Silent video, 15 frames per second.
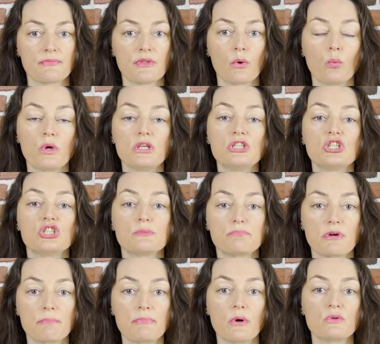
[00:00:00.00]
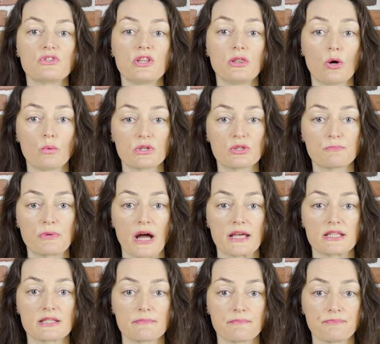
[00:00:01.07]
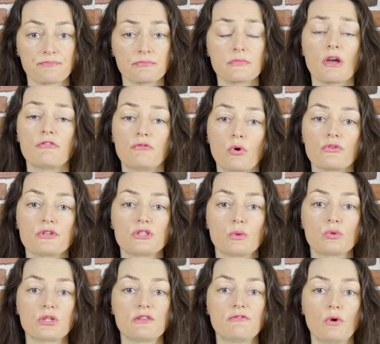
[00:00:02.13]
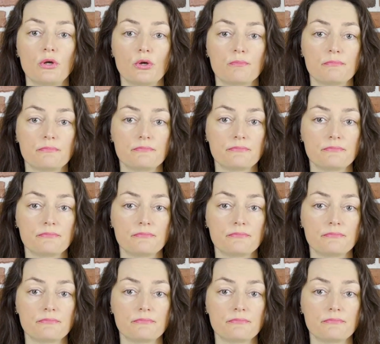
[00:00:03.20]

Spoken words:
which proposed the lowest price for the total volume.